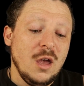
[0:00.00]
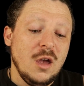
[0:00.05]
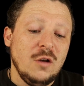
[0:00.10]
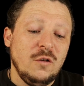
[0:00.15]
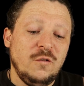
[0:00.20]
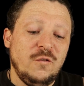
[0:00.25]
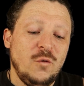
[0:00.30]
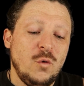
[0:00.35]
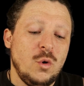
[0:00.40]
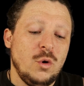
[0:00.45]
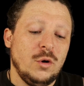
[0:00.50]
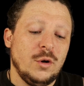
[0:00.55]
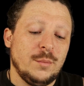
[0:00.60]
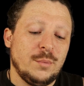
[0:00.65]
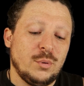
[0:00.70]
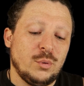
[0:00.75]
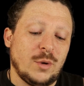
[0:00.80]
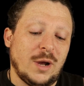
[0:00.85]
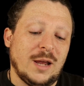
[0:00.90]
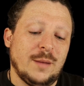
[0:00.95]
For
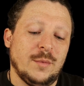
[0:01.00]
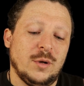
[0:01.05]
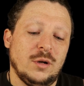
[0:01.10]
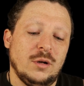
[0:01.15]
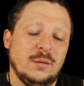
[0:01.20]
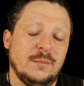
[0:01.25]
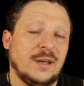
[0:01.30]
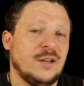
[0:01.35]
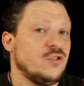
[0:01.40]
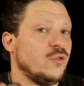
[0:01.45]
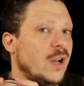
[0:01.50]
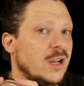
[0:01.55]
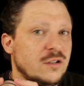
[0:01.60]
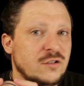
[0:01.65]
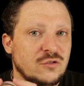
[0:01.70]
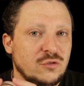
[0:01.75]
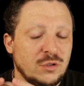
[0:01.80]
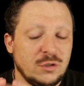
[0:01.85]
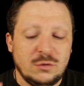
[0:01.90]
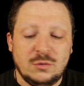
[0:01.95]
primer, my tried and
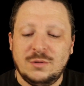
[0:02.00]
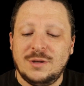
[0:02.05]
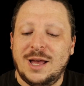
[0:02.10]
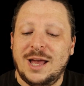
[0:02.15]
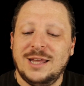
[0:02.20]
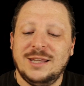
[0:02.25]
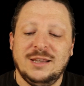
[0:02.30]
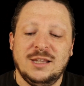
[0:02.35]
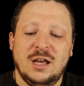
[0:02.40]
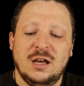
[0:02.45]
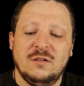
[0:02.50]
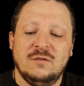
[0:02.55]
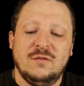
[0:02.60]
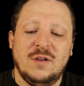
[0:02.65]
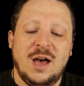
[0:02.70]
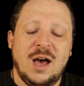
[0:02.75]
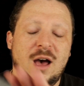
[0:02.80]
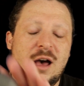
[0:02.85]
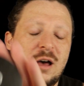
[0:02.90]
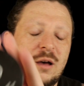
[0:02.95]
true, I love
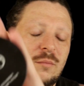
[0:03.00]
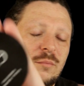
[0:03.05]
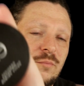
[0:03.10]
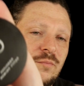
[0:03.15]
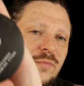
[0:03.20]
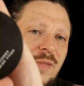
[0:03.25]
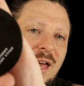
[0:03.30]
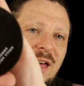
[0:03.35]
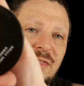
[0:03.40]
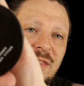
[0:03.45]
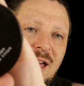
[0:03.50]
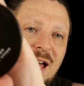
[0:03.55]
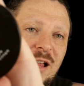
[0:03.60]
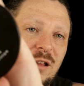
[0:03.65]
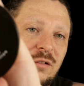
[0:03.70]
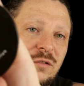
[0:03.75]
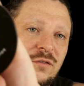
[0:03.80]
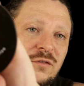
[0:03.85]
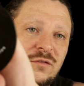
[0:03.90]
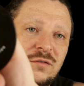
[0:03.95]
the
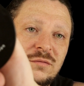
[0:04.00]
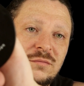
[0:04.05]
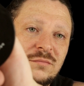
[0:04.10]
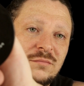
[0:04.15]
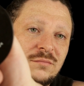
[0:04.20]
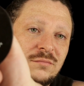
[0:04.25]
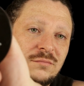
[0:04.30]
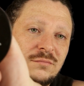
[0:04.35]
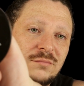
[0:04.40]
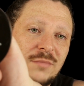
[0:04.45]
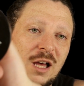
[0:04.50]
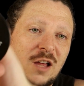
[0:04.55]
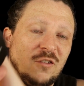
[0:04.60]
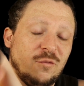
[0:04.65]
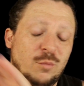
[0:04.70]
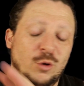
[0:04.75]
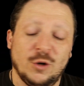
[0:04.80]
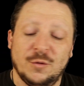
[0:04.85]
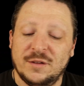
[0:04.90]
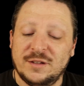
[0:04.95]
e.l.f.
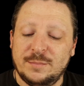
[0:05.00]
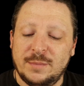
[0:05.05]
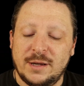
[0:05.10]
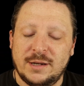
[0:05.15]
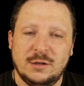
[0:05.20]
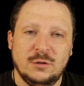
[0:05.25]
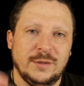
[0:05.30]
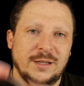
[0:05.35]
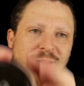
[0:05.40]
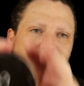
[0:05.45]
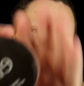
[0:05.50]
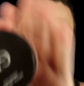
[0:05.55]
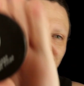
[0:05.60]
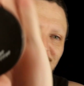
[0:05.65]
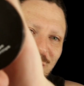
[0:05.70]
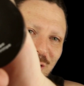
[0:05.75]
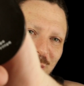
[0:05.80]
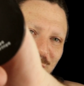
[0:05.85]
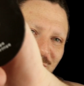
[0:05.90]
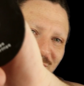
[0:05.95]
Poreless Putty. Oh wait, that was
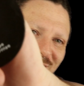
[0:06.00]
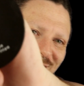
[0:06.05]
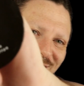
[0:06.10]
horrible.